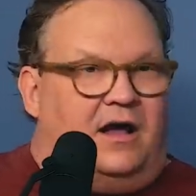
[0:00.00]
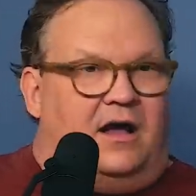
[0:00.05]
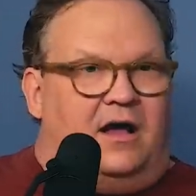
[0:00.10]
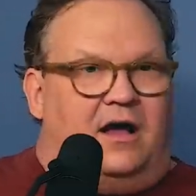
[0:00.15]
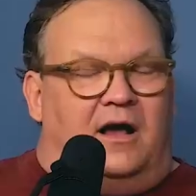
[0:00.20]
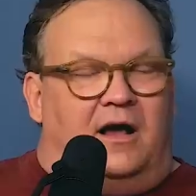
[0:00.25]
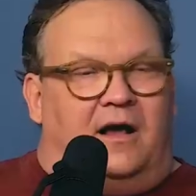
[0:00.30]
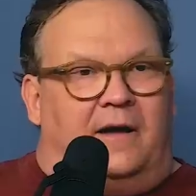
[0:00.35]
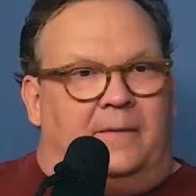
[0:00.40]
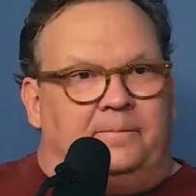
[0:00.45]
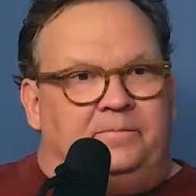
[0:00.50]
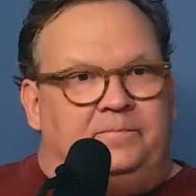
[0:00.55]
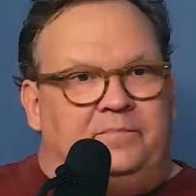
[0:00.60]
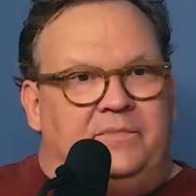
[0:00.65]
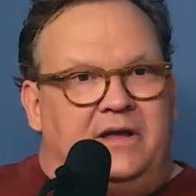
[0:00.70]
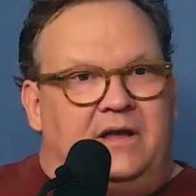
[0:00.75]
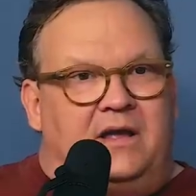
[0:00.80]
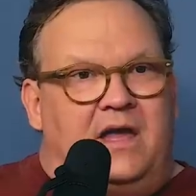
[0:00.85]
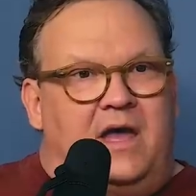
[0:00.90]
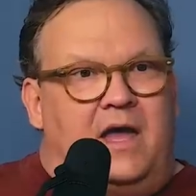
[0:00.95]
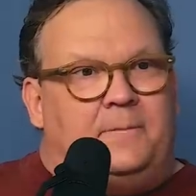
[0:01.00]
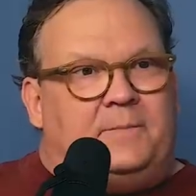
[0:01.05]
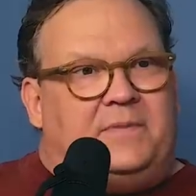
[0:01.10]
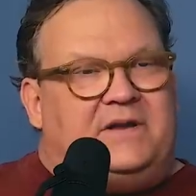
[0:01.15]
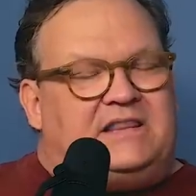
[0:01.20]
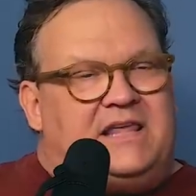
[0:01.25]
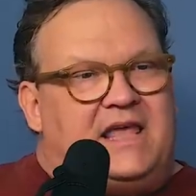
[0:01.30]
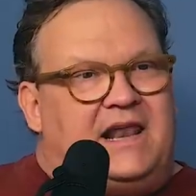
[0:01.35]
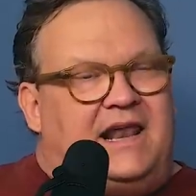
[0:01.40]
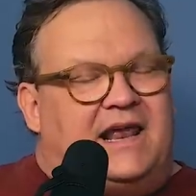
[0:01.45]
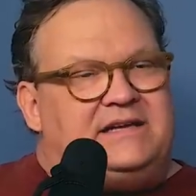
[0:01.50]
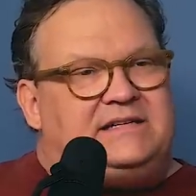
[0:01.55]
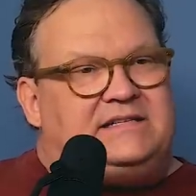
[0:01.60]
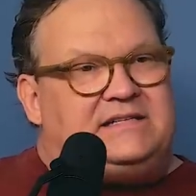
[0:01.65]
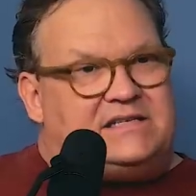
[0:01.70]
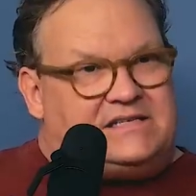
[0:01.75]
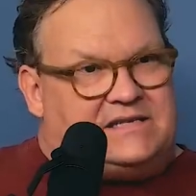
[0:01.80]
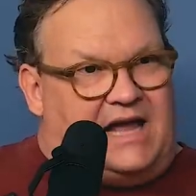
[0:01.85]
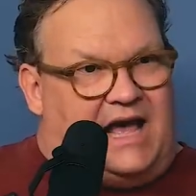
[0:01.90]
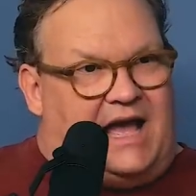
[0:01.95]
But then I
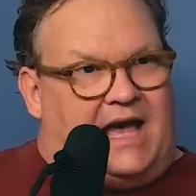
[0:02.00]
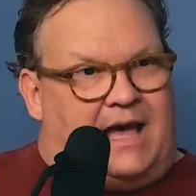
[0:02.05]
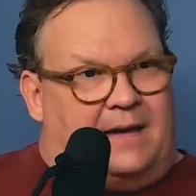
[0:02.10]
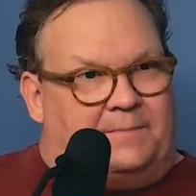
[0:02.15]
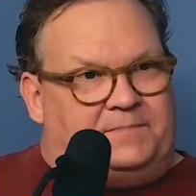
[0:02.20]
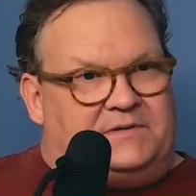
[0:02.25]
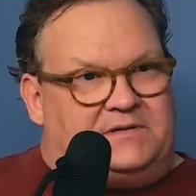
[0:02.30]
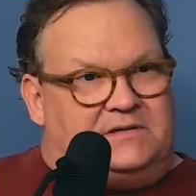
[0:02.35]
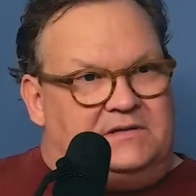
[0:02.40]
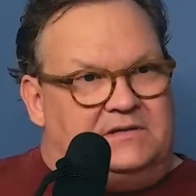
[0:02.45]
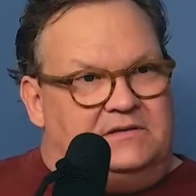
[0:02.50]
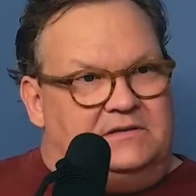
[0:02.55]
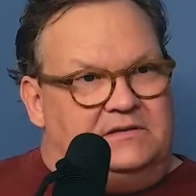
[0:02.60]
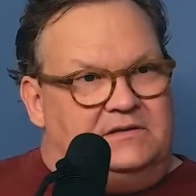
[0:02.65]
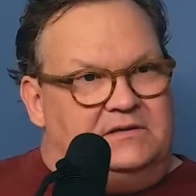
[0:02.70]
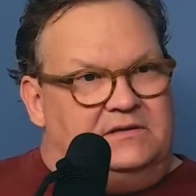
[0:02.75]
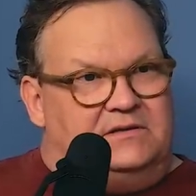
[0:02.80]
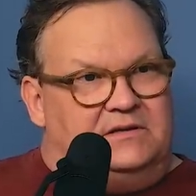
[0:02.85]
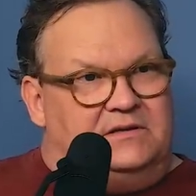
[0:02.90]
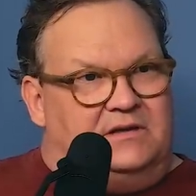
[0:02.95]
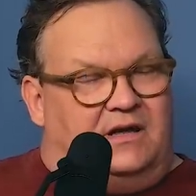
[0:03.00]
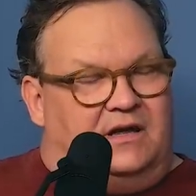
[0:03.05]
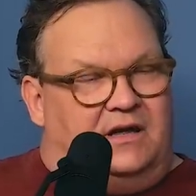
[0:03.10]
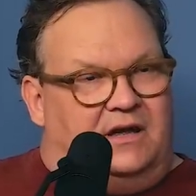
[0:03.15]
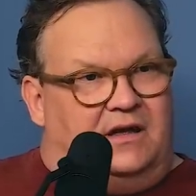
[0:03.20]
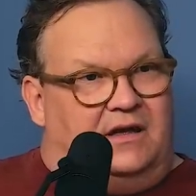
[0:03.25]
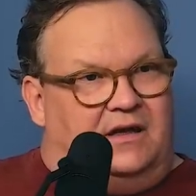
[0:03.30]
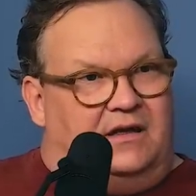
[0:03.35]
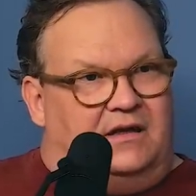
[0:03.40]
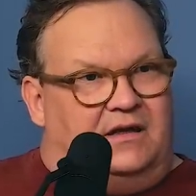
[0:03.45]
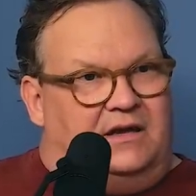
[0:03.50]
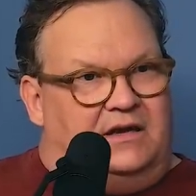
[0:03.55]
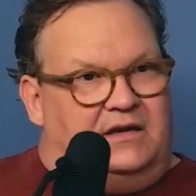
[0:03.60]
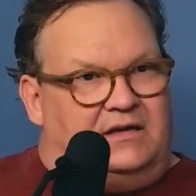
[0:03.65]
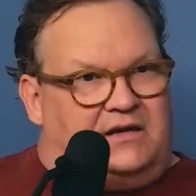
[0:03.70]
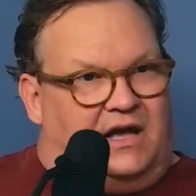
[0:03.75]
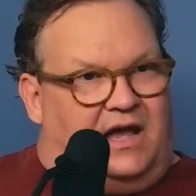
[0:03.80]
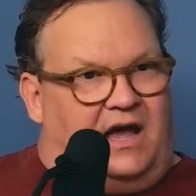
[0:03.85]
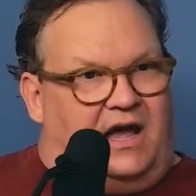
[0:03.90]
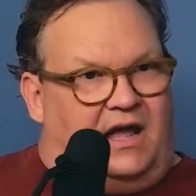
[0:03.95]
stopped
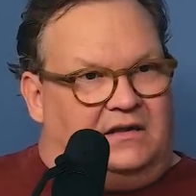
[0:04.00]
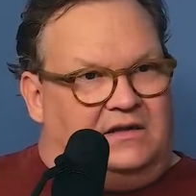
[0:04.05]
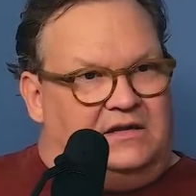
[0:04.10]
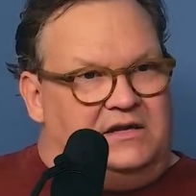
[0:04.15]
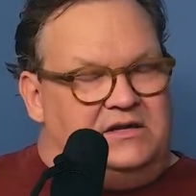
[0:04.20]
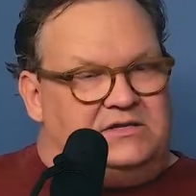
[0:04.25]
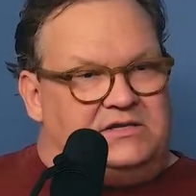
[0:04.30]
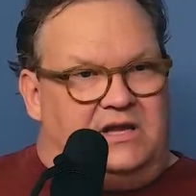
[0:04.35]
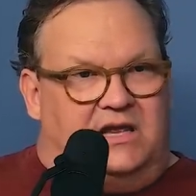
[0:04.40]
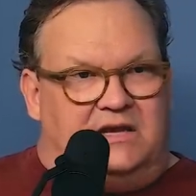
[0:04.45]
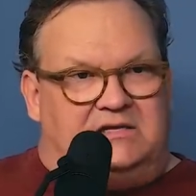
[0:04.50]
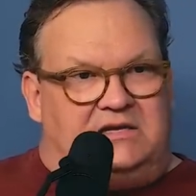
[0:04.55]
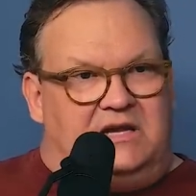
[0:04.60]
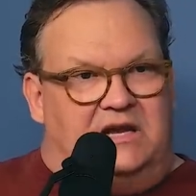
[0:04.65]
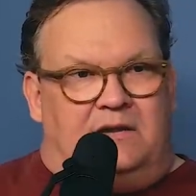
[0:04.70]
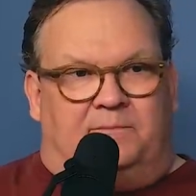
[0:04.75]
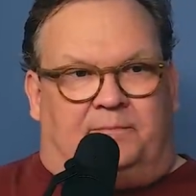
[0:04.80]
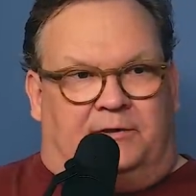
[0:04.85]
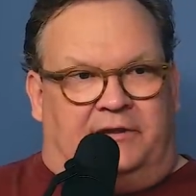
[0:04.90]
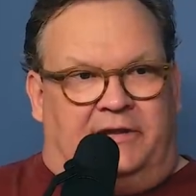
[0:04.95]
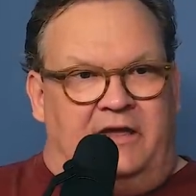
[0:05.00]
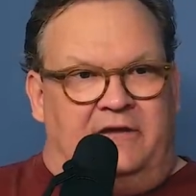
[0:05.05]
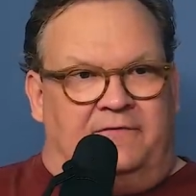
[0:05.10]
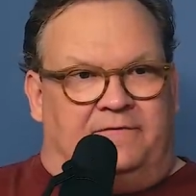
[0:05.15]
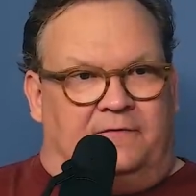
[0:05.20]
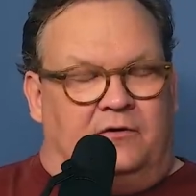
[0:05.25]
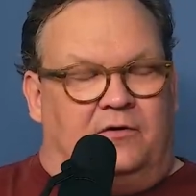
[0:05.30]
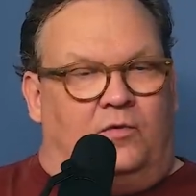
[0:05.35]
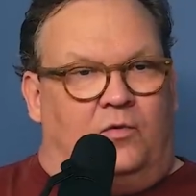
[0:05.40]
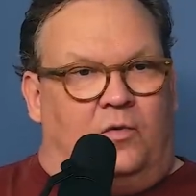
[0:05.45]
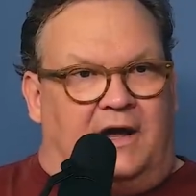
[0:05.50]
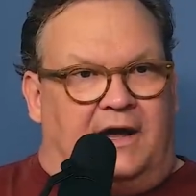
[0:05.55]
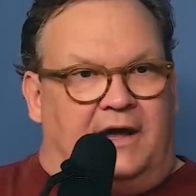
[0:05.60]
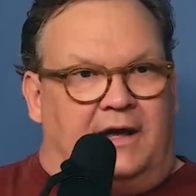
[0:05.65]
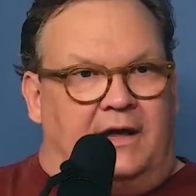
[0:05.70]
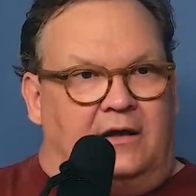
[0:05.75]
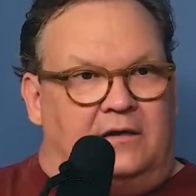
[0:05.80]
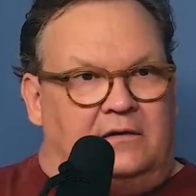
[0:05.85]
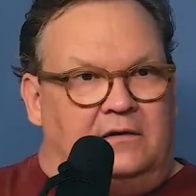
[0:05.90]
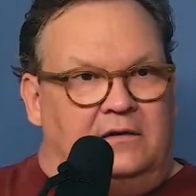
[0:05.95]
in college and didn't play for a
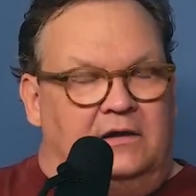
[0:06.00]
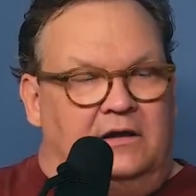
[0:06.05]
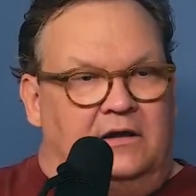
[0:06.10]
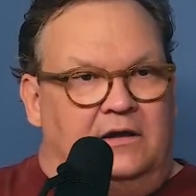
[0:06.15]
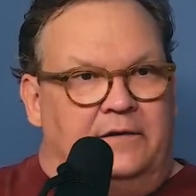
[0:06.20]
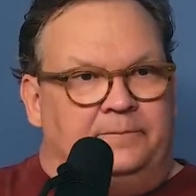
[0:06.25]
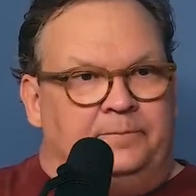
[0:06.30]
while